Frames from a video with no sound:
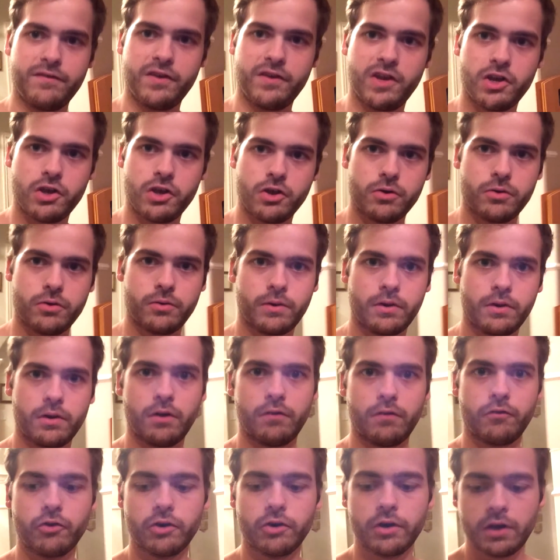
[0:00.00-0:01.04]
video
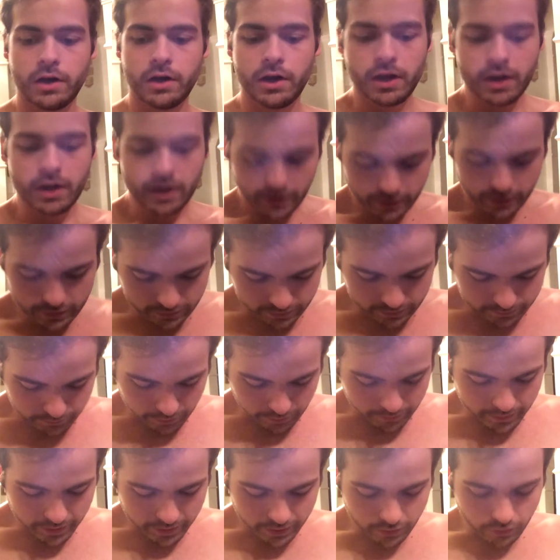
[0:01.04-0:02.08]
over it because my
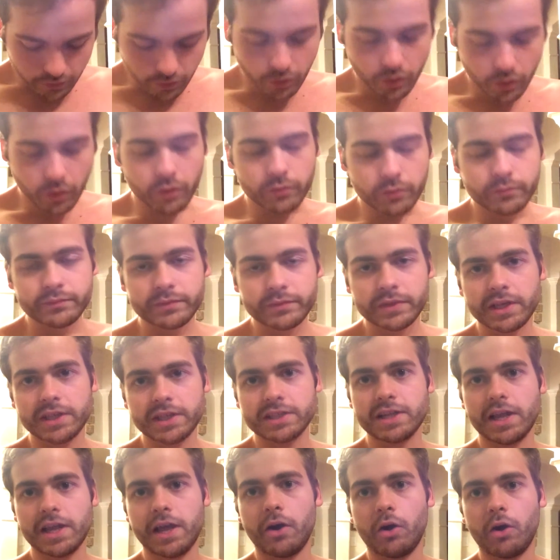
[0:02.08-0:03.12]
main goal is
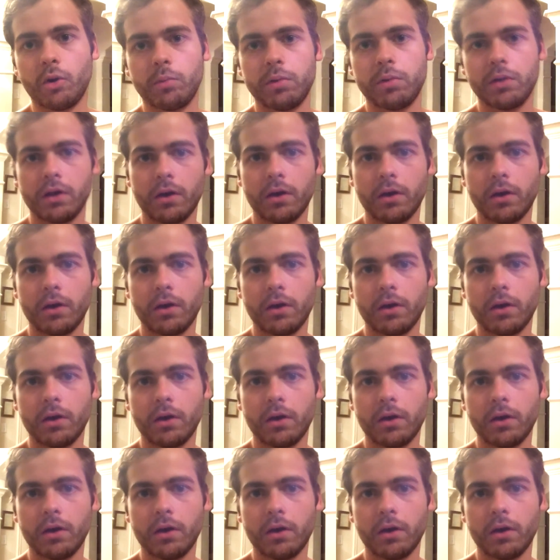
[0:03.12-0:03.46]
to help.